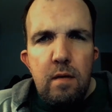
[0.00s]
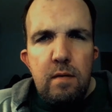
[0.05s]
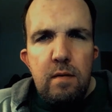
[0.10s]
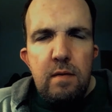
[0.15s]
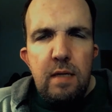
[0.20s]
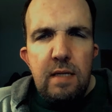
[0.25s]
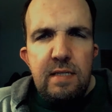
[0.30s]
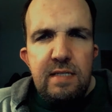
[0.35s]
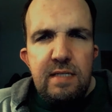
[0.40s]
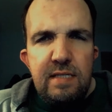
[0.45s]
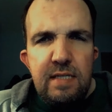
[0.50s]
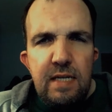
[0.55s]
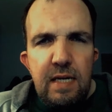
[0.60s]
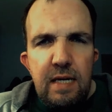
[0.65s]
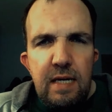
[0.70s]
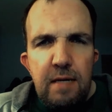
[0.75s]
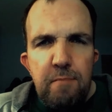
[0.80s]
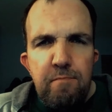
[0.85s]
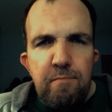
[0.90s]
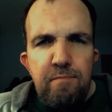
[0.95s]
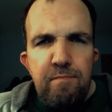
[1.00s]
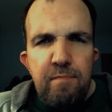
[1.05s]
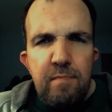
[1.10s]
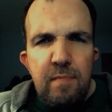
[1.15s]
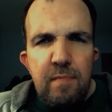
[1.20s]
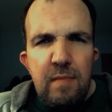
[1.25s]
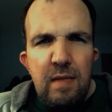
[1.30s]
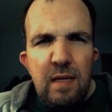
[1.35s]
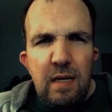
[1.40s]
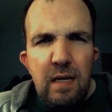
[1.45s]
Let's see.
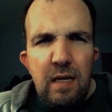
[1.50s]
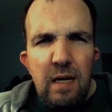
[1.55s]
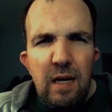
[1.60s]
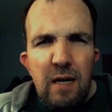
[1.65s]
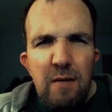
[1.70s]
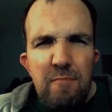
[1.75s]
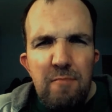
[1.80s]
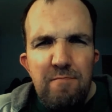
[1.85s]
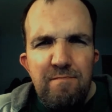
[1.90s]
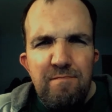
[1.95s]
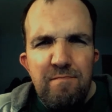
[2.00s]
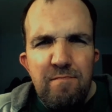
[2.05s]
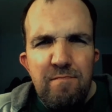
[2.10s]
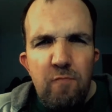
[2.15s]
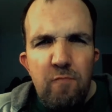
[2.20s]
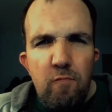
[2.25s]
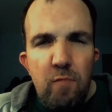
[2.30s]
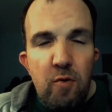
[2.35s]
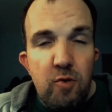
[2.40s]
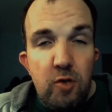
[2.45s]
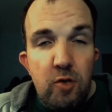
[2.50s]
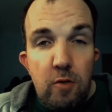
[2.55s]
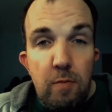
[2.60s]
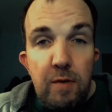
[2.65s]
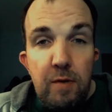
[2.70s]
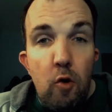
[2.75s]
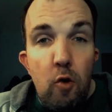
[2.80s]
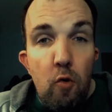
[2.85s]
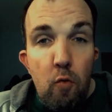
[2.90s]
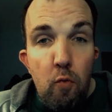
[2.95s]
Where should we
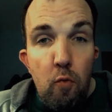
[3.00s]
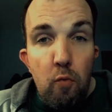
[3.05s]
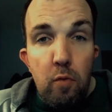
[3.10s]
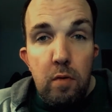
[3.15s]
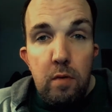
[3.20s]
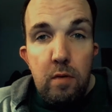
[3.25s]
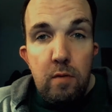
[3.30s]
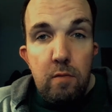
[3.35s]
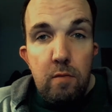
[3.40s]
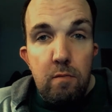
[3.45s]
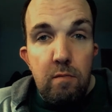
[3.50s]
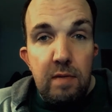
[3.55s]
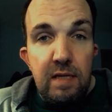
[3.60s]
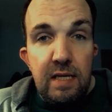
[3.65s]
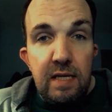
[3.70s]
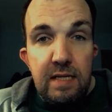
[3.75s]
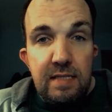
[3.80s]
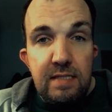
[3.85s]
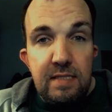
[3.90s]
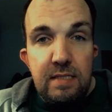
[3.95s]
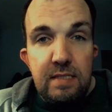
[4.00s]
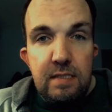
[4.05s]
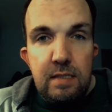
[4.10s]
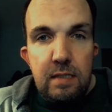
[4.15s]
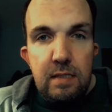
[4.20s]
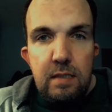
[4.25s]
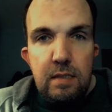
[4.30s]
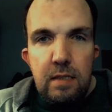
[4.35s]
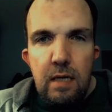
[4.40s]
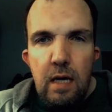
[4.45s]
go with this?
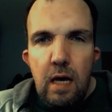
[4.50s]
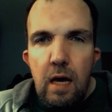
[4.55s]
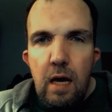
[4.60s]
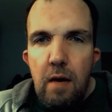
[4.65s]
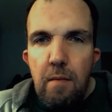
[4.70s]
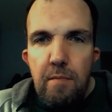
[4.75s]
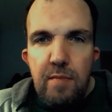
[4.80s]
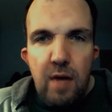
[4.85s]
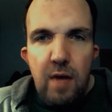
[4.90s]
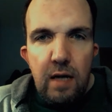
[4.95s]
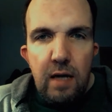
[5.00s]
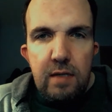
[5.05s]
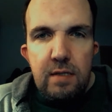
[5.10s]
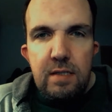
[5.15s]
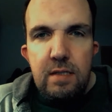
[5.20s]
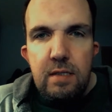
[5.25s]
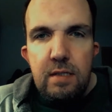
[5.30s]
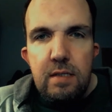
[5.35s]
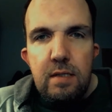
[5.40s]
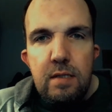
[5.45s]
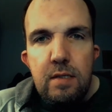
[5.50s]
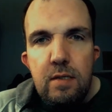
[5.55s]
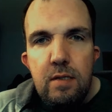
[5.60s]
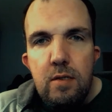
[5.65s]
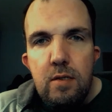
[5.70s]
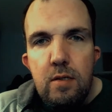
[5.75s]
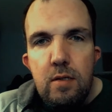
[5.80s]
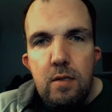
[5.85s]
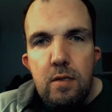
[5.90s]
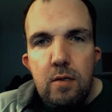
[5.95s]
Not
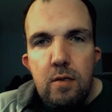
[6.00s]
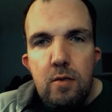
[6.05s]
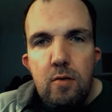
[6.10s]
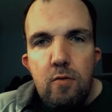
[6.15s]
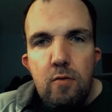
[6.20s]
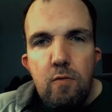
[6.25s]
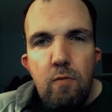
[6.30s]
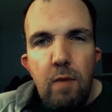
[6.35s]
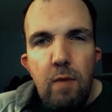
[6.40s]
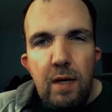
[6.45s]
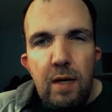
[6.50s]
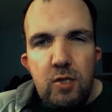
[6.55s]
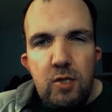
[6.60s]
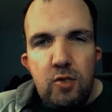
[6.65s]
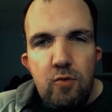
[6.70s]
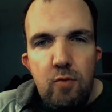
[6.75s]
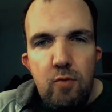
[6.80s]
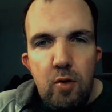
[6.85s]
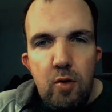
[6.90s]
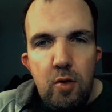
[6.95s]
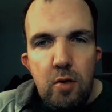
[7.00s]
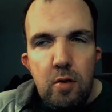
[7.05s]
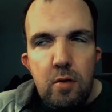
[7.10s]
quite sure.